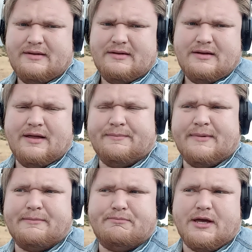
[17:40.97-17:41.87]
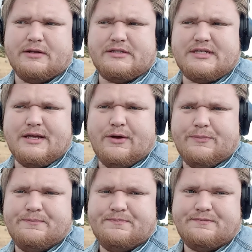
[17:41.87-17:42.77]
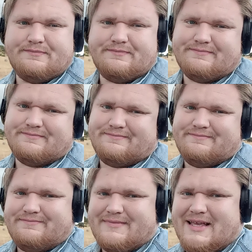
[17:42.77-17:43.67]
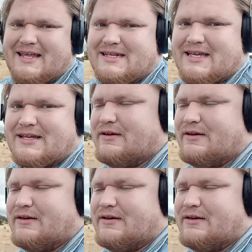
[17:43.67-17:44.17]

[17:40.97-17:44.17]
on my belt, so I had to take it off.